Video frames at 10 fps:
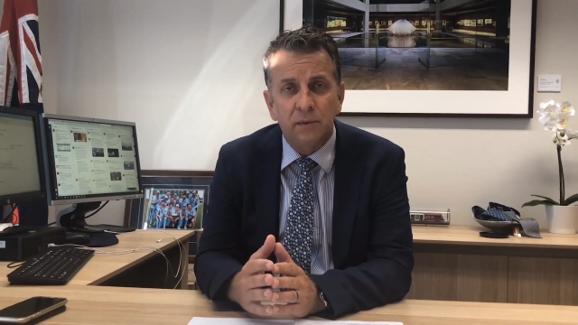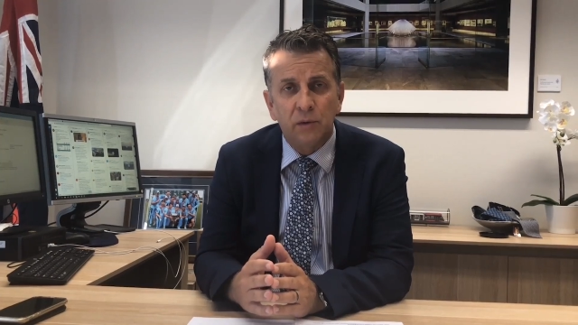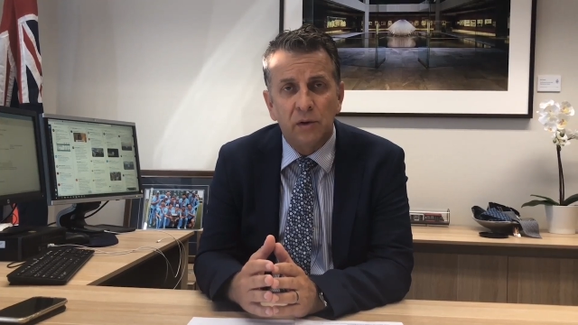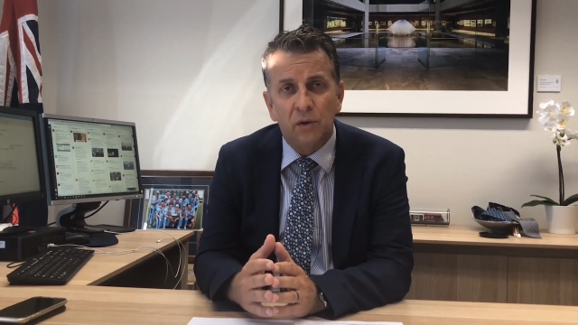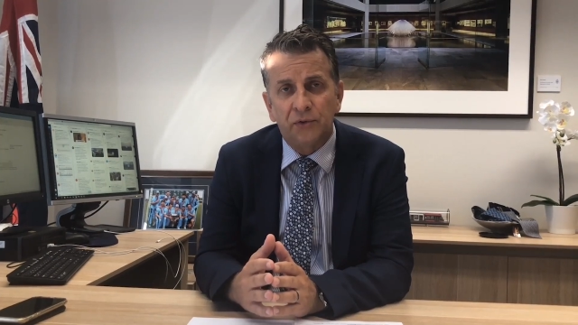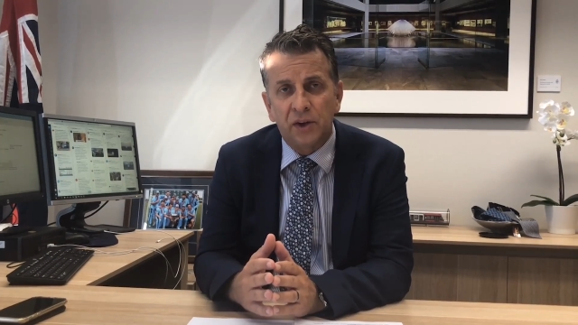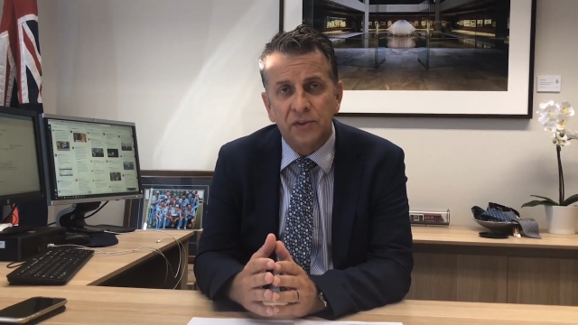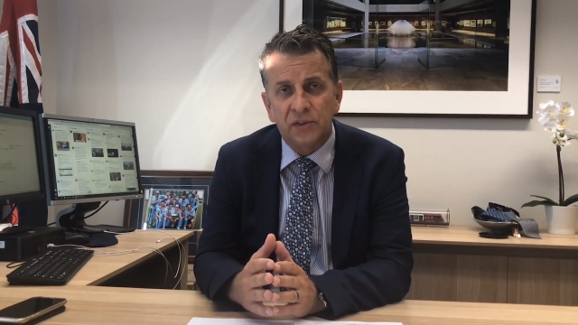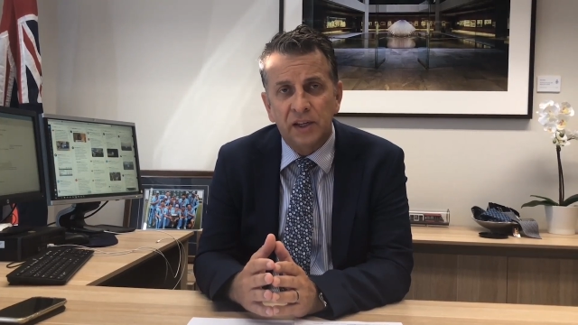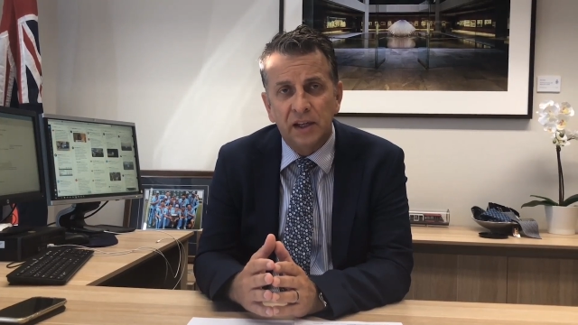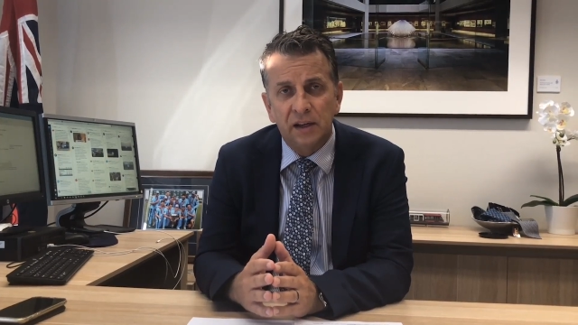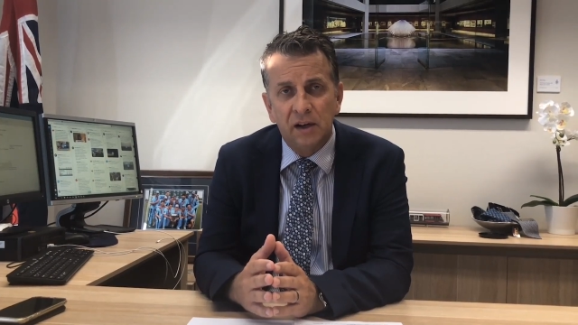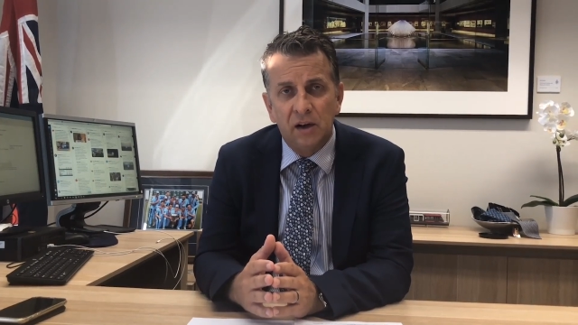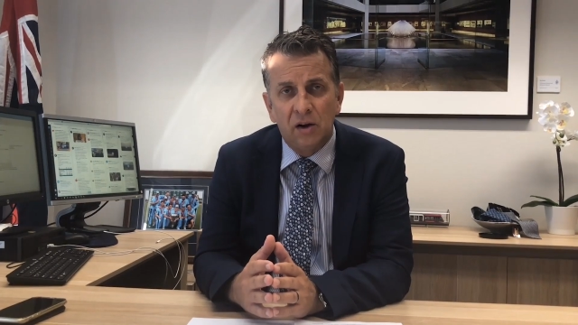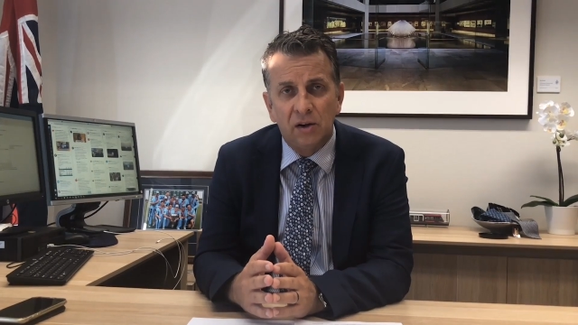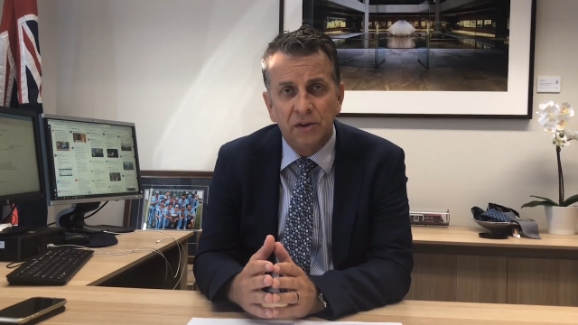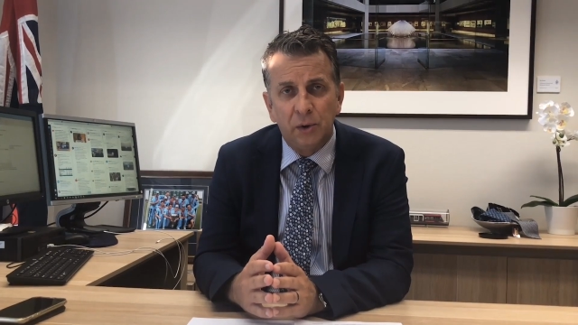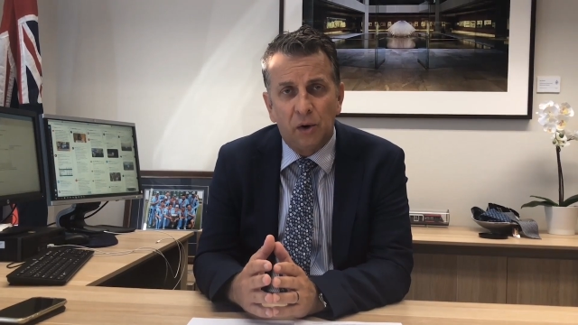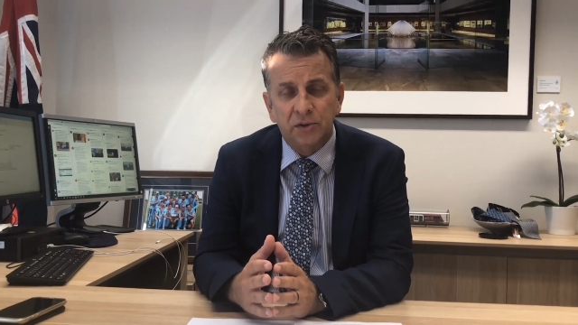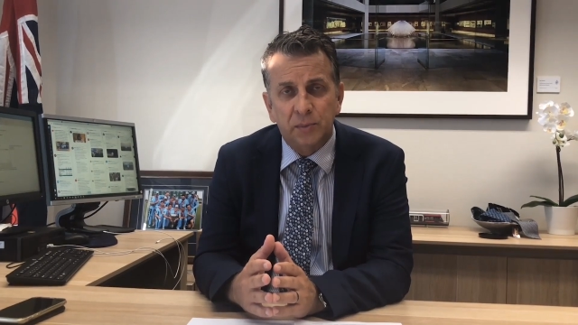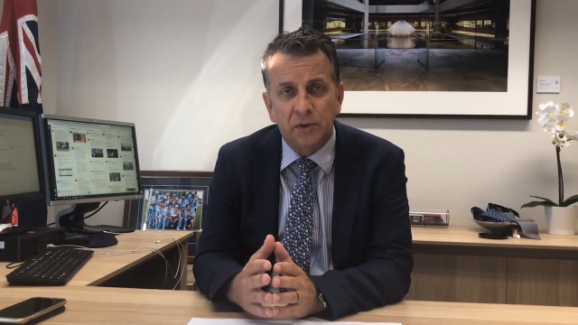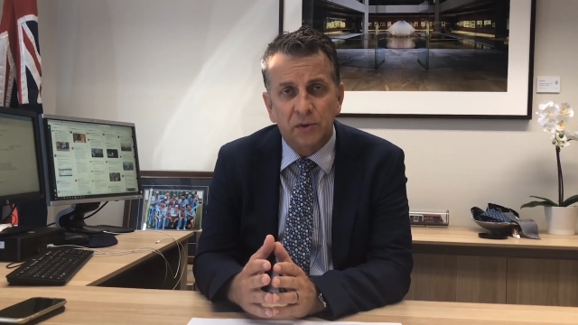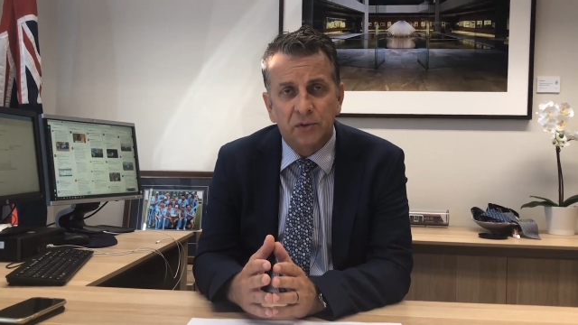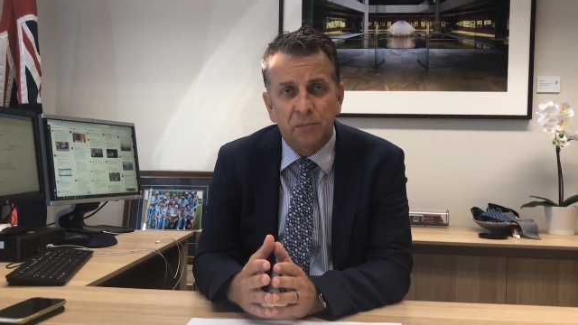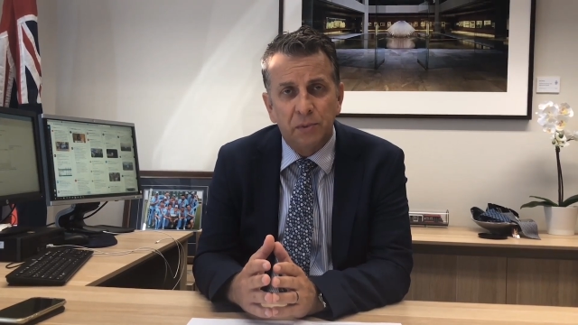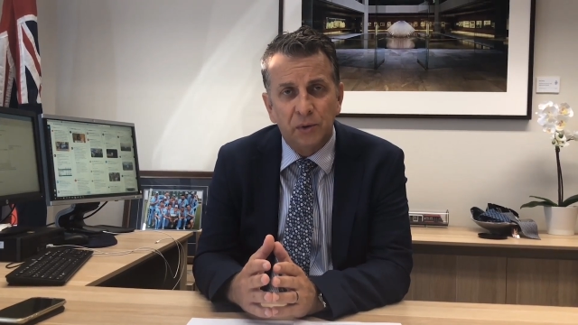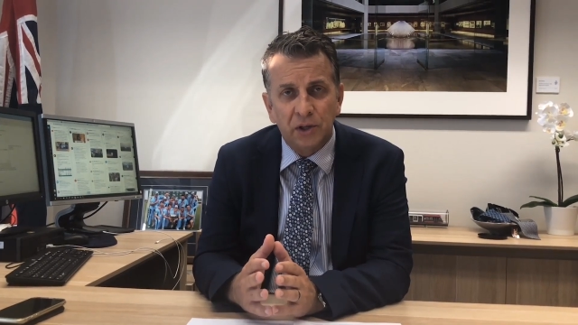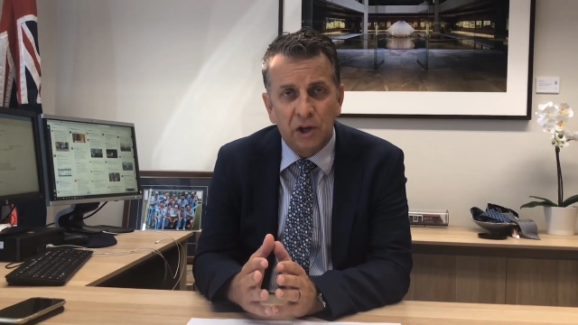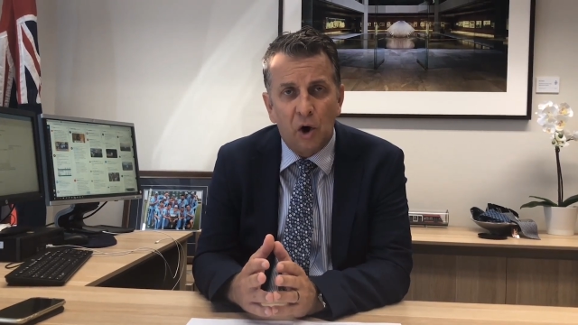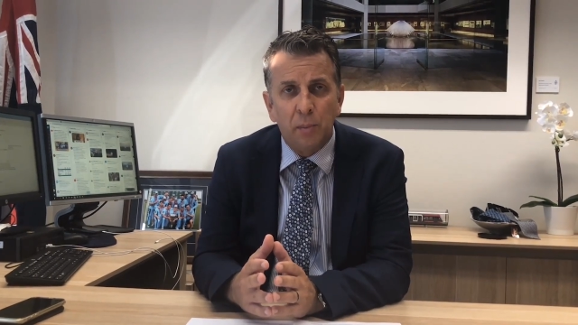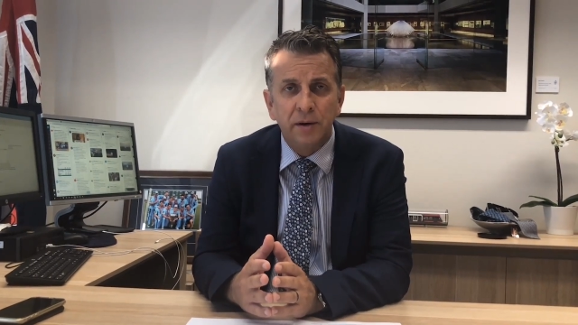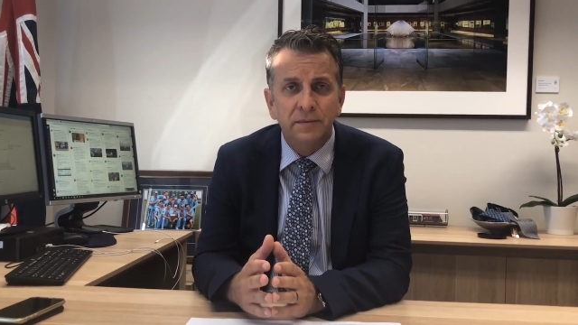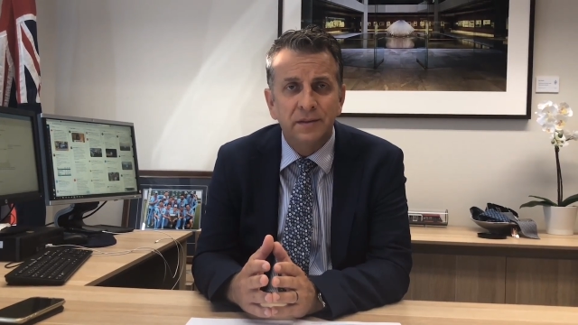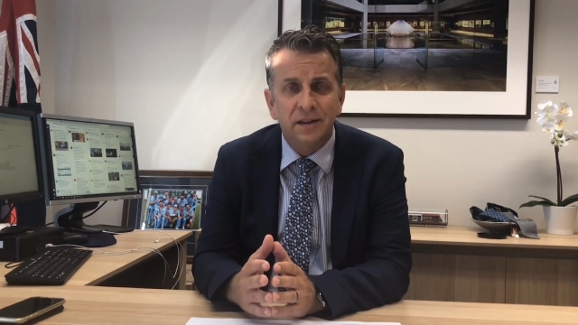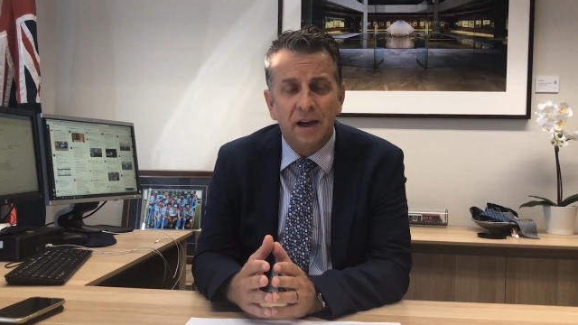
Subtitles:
we'll also see new hospitals built at Goulburn,